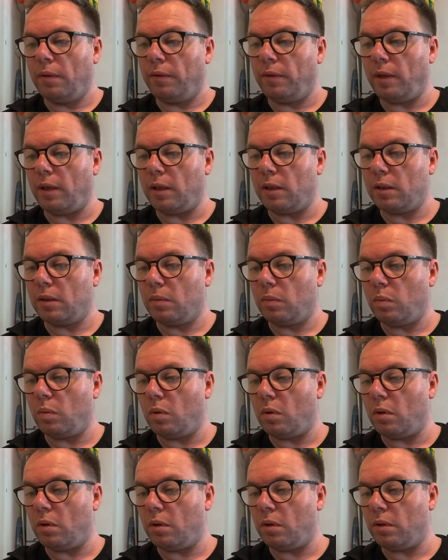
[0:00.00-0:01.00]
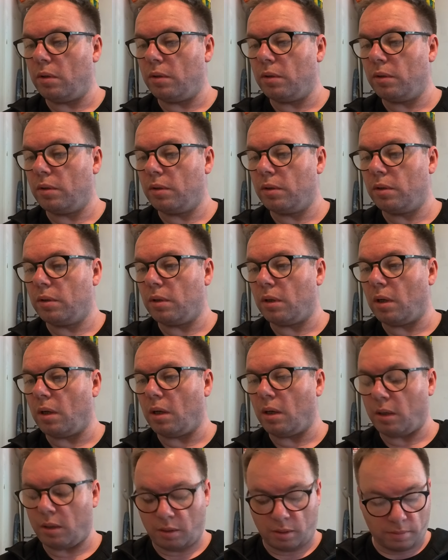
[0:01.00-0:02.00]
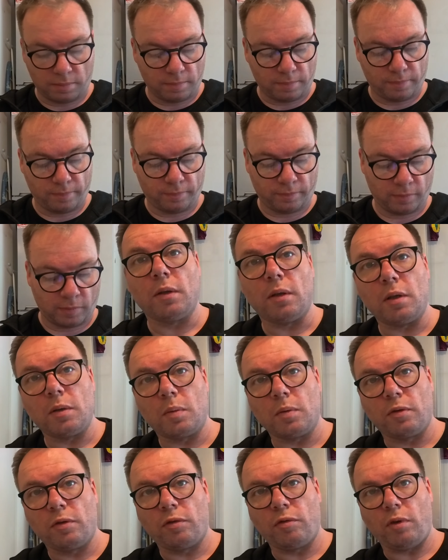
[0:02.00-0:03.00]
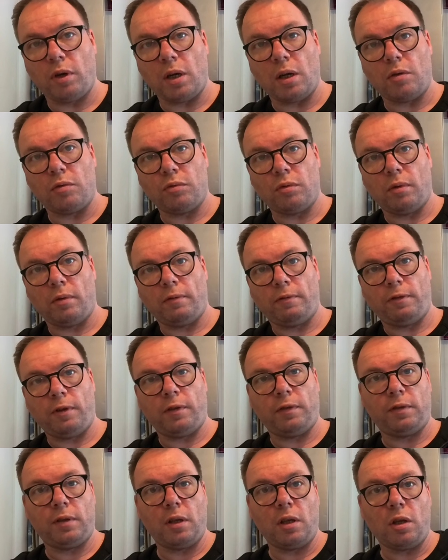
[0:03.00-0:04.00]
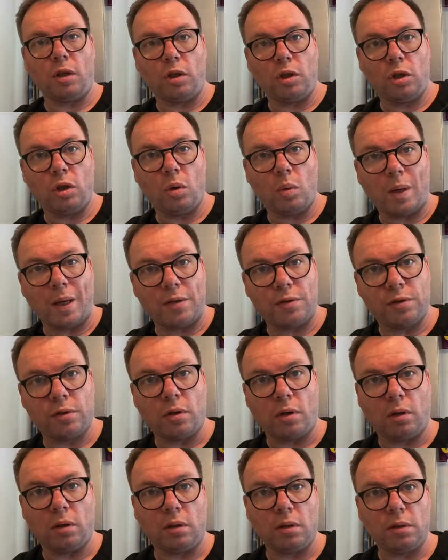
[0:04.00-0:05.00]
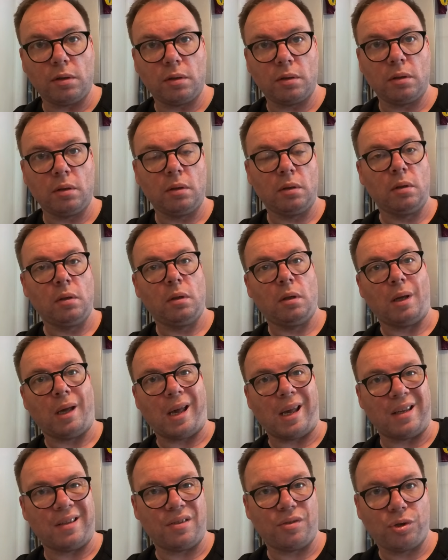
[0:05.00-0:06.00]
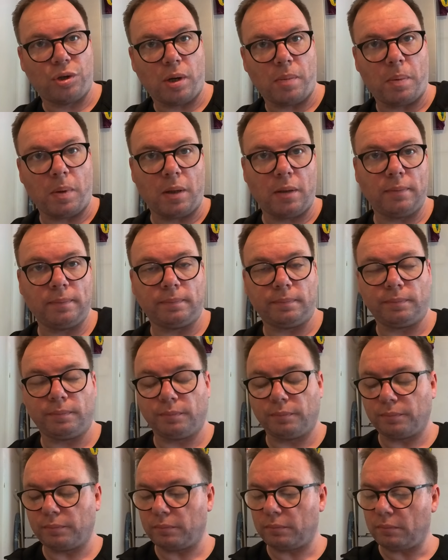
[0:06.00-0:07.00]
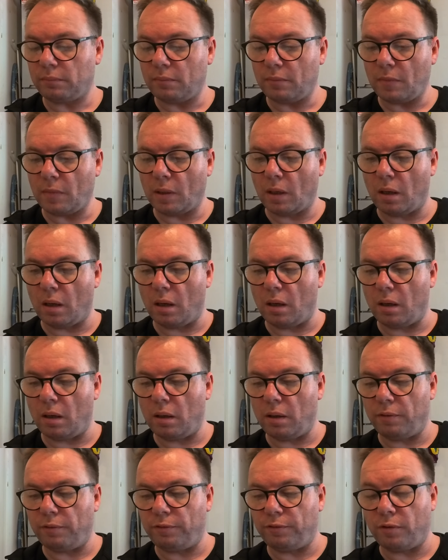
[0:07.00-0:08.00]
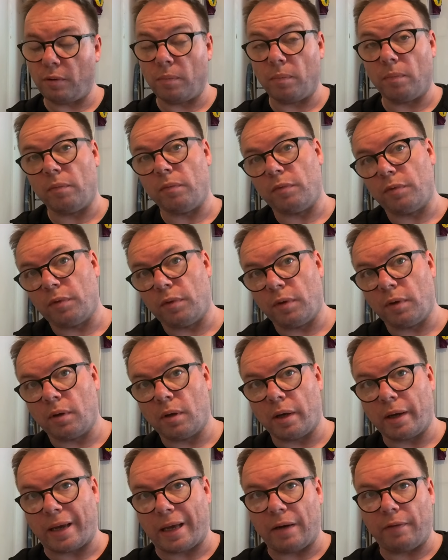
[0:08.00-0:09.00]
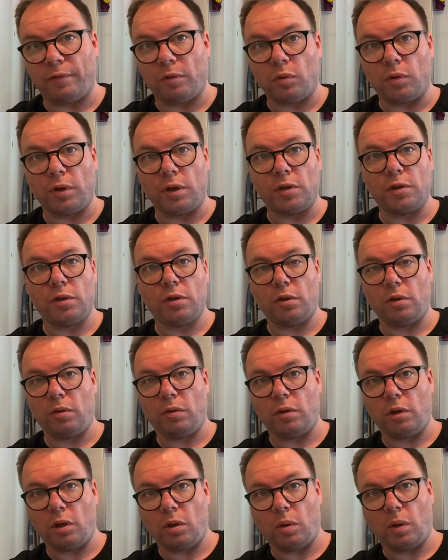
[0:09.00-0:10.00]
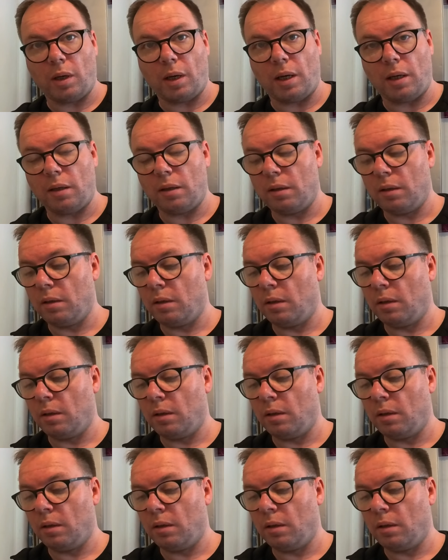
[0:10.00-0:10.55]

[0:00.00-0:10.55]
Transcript: This was so this was $350 US and shipping from California to the UK.